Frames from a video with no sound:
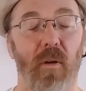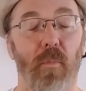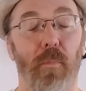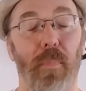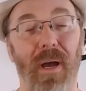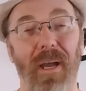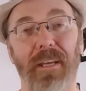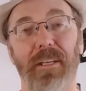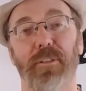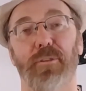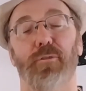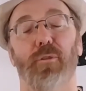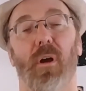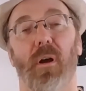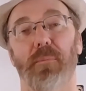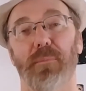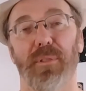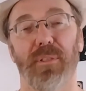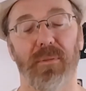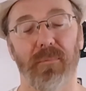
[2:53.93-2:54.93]
But buying
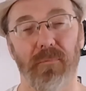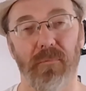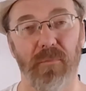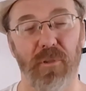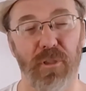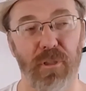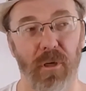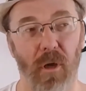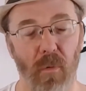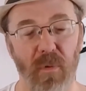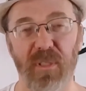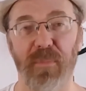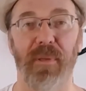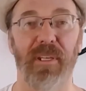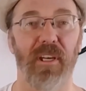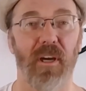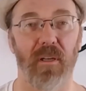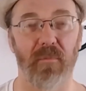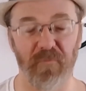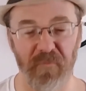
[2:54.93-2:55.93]
drums should always
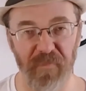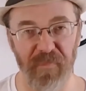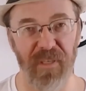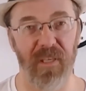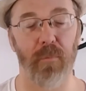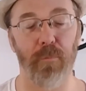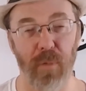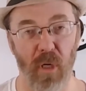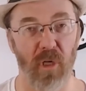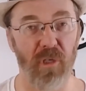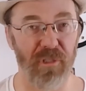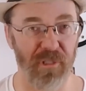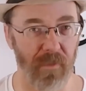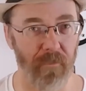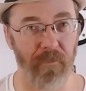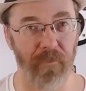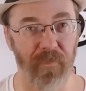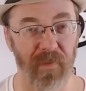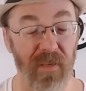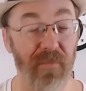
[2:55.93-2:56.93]
be done in person.